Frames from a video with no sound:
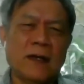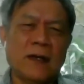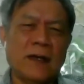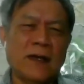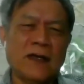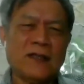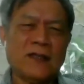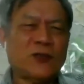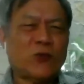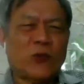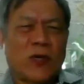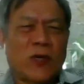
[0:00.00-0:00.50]

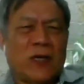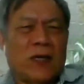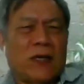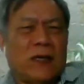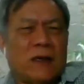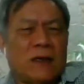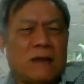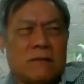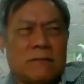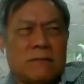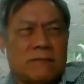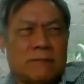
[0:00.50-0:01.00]
it's
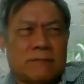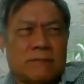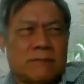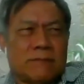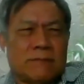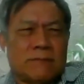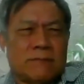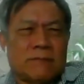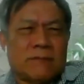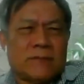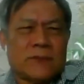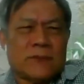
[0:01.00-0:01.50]
really
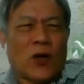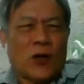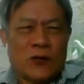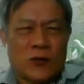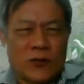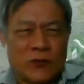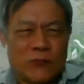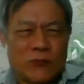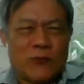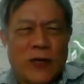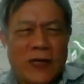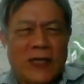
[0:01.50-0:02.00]
not
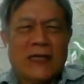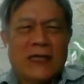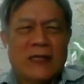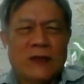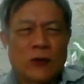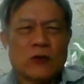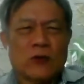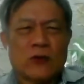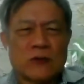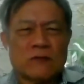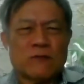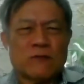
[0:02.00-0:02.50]
really
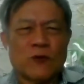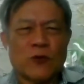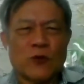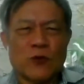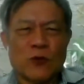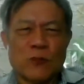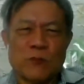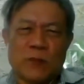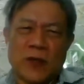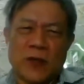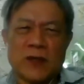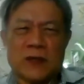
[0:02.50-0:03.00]

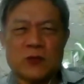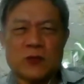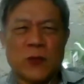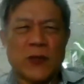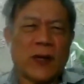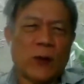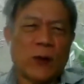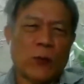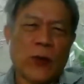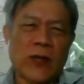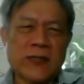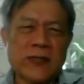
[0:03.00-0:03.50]
useful, because when
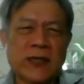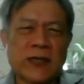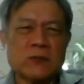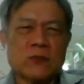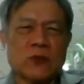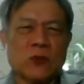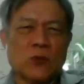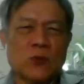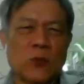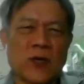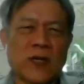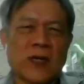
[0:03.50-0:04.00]
I went out
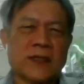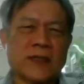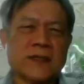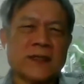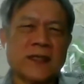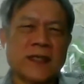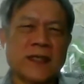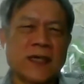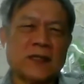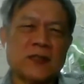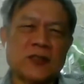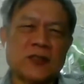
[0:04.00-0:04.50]
to work as
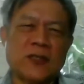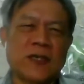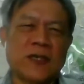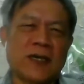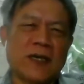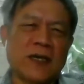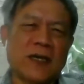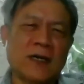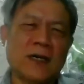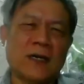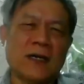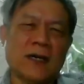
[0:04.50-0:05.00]
an
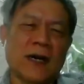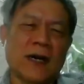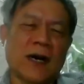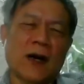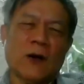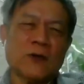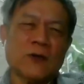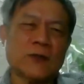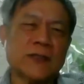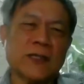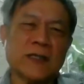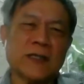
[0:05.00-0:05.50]
engineer, I
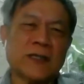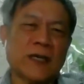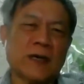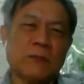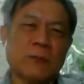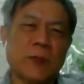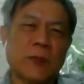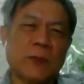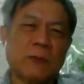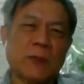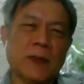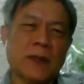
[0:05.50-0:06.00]
always tell
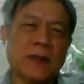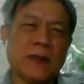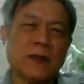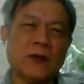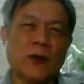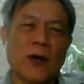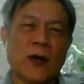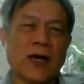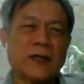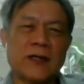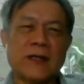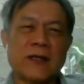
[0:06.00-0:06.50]
people, you
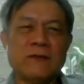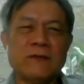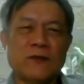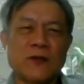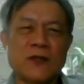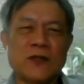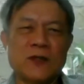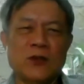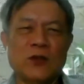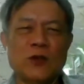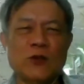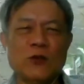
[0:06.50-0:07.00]
know, I didn't
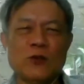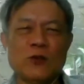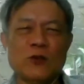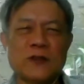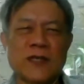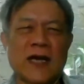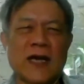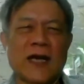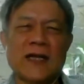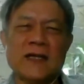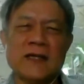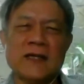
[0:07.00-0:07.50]
even use
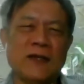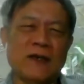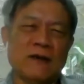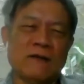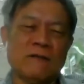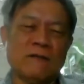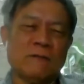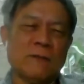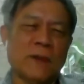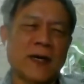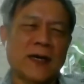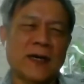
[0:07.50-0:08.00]
any
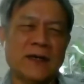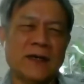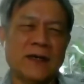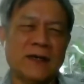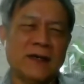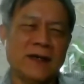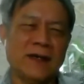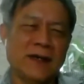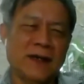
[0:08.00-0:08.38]
of my